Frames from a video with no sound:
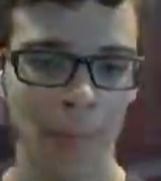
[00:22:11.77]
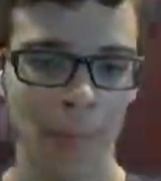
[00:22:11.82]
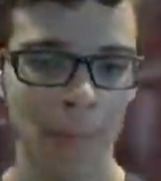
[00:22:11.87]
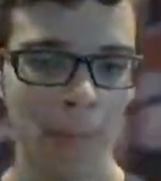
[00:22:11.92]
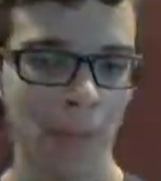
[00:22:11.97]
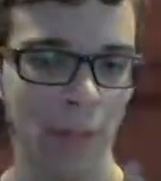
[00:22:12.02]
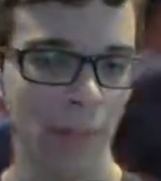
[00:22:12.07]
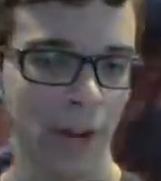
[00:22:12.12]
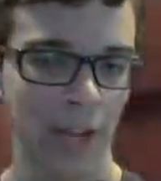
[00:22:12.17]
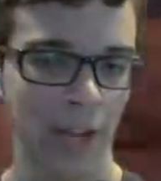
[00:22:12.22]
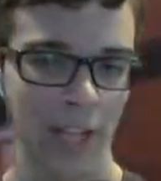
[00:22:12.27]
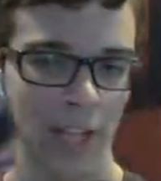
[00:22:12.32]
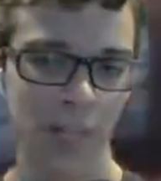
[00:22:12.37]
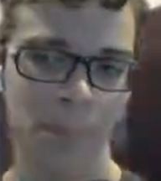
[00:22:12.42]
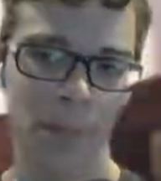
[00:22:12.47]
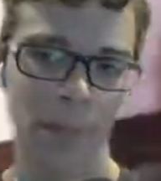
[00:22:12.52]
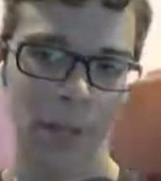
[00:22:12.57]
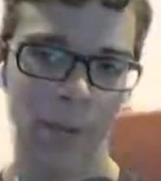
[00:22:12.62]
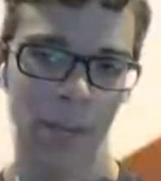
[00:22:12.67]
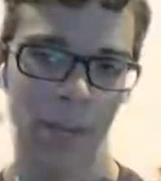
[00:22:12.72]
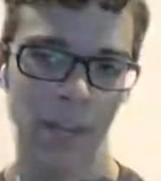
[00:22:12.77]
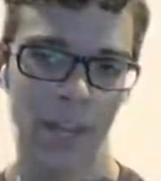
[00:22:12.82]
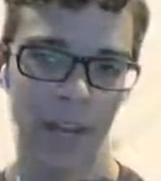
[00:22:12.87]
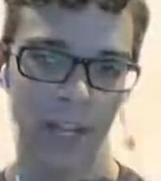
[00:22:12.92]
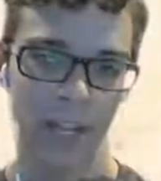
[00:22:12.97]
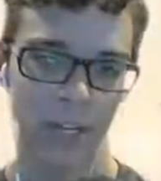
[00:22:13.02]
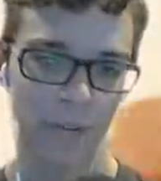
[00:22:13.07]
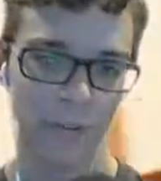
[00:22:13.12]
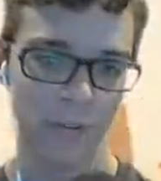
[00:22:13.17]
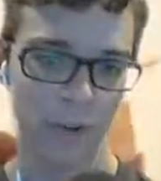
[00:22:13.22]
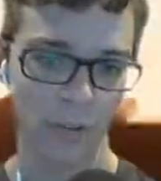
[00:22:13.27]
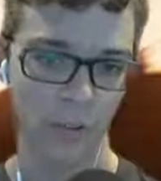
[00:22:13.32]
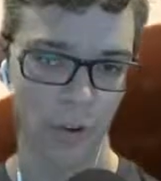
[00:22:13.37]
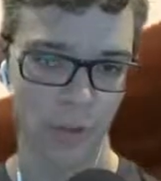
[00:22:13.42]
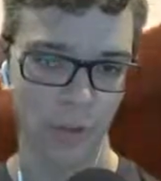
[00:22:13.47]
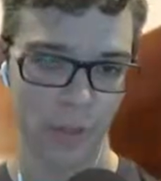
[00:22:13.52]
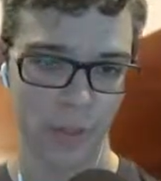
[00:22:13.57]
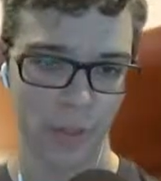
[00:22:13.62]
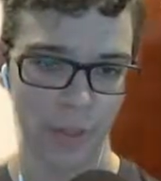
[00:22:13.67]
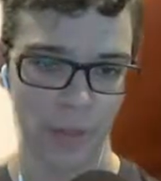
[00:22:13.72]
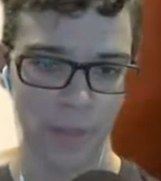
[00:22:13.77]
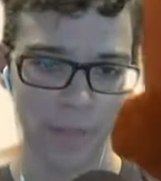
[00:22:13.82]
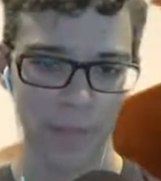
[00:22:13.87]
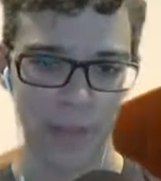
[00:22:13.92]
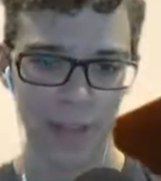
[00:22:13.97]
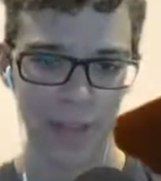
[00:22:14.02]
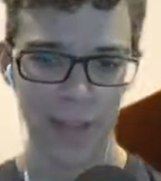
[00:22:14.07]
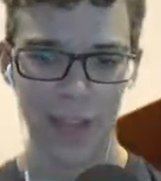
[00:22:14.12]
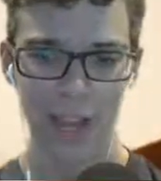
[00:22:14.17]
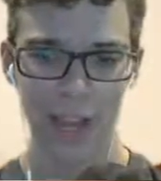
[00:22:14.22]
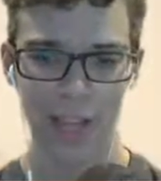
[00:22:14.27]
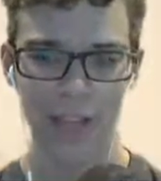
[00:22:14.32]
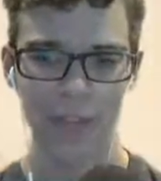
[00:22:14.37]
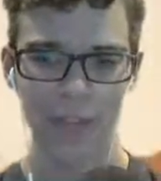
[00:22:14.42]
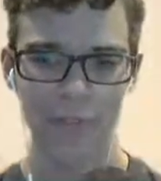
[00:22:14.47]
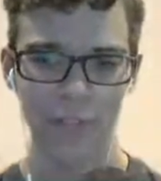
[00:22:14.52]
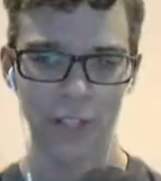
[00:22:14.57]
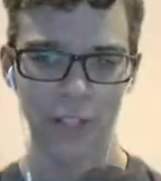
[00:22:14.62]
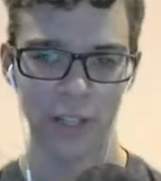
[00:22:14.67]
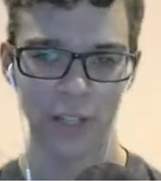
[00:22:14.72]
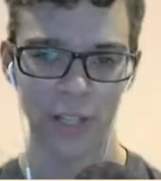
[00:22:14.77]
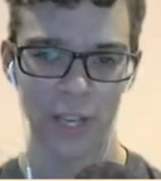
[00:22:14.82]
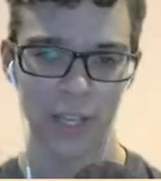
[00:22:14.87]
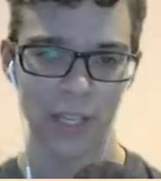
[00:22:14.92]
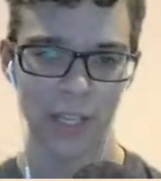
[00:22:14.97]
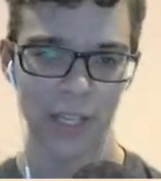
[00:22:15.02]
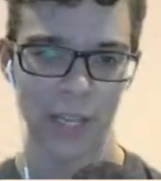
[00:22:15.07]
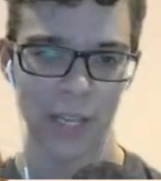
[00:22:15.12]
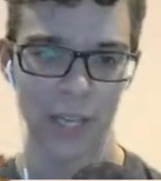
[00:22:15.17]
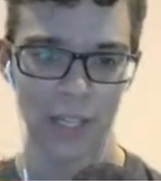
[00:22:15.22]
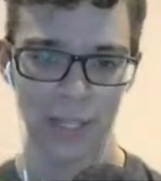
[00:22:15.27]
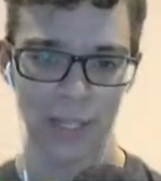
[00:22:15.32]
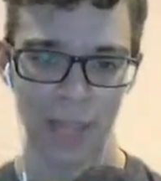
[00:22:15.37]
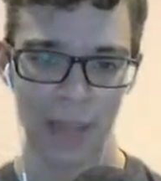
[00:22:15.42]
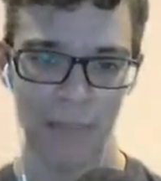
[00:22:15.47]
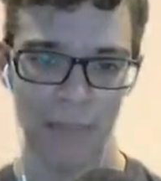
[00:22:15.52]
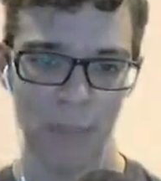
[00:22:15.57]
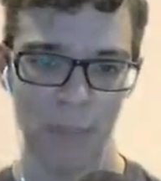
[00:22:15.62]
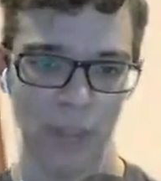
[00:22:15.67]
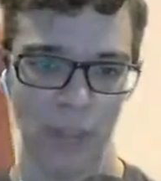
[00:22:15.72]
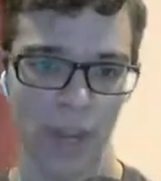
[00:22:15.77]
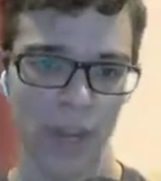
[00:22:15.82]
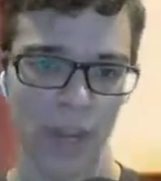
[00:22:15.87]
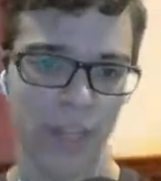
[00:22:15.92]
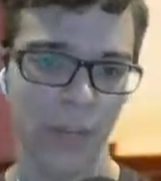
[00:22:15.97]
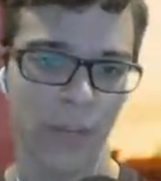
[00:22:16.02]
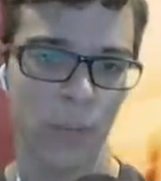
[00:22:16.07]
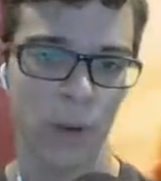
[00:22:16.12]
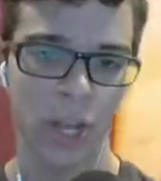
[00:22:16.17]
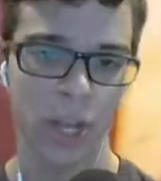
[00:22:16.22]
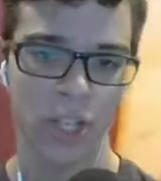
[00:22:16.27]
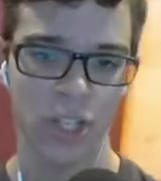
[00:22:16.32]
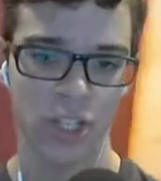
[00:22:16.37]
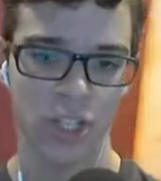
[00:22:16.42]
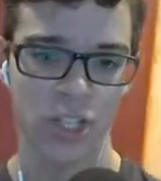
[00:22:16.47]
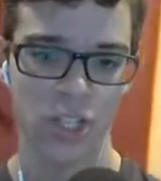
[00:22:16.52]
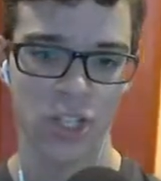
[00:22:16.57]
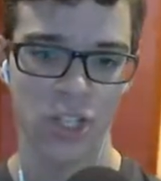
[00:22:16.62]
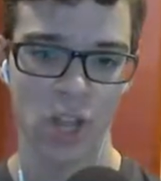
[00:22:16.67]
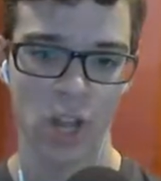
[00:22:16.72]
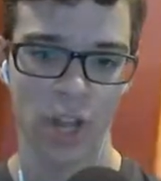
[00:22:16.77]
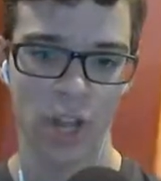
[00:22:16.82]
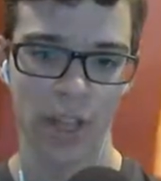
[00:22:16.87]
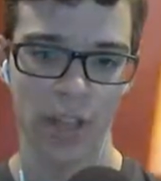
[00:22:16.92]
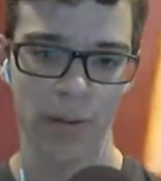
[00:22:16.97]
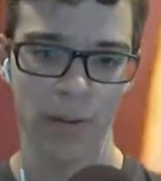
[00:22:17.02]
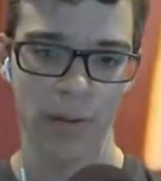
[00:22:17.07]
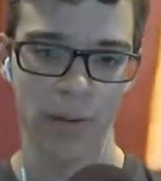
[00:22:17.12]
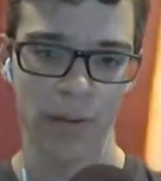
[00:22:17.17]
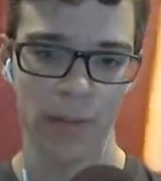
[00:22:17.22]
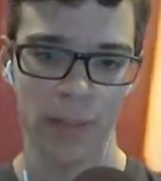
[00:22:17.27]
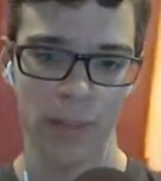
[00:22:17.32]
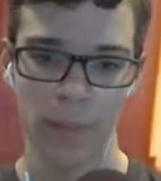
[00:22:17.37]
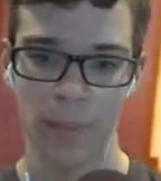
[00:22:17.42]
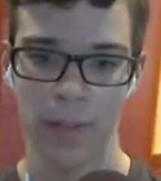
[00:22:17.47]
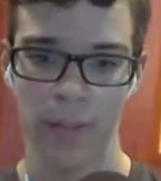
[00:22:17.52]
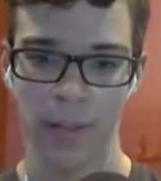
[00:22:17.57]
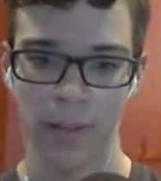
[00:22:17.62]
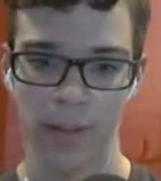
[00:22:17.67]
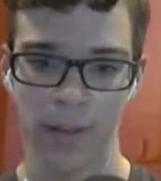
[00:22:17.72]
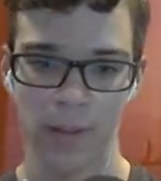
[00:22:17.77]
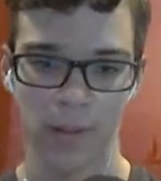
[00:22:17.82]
But then when I got to play with it and I got to free roam with it, I definitely liked it a lot more than I did when I just saw it in like